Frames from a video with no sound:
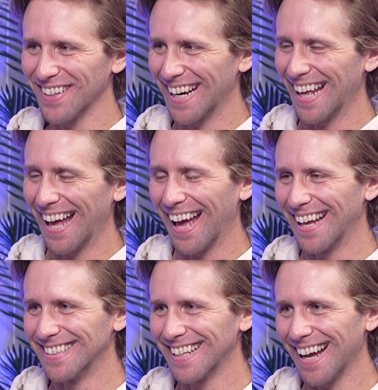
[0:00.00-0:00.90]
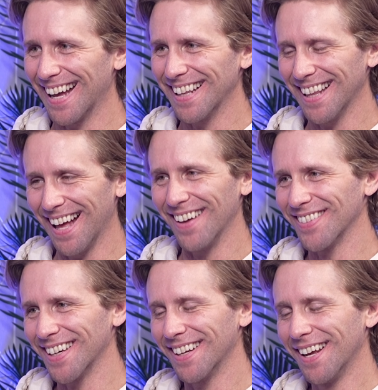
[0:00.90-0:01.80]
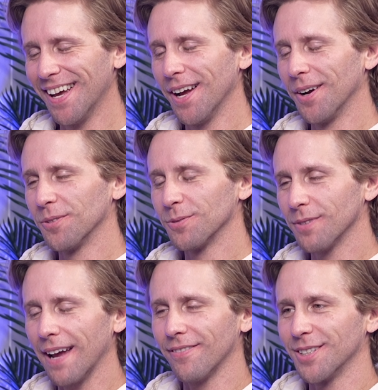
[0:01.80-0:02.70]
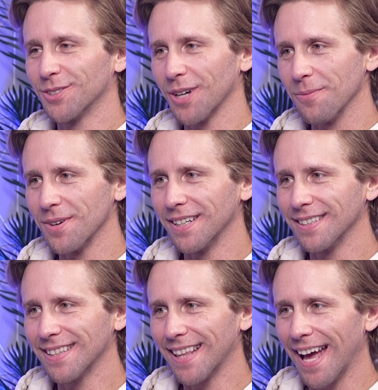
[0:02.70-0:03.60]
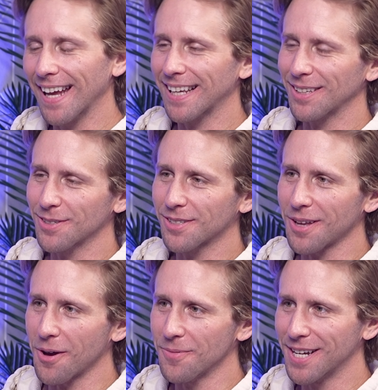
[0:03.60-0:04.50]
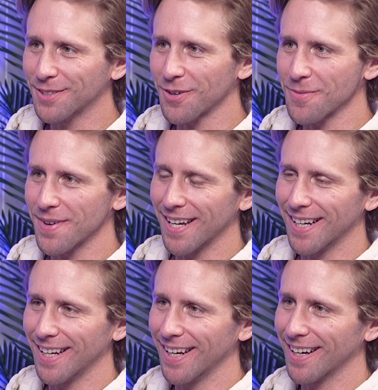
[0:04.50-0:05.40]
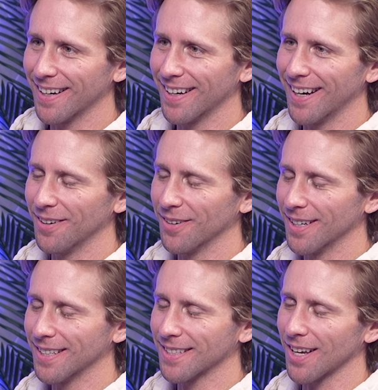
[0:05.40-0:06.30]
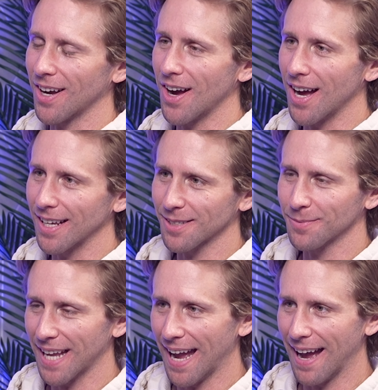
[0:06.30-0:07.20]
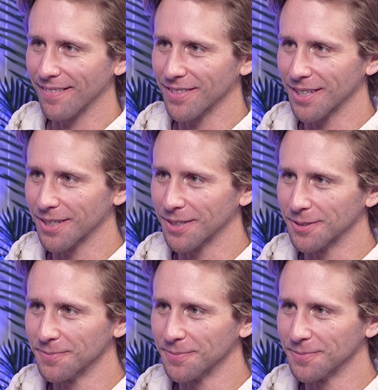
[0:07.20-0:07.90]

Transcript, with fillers: way to end. Yeah. I love it. Yeah. Rhavynn Drummer, thank you so much for being here. Thank it was awesome to have you.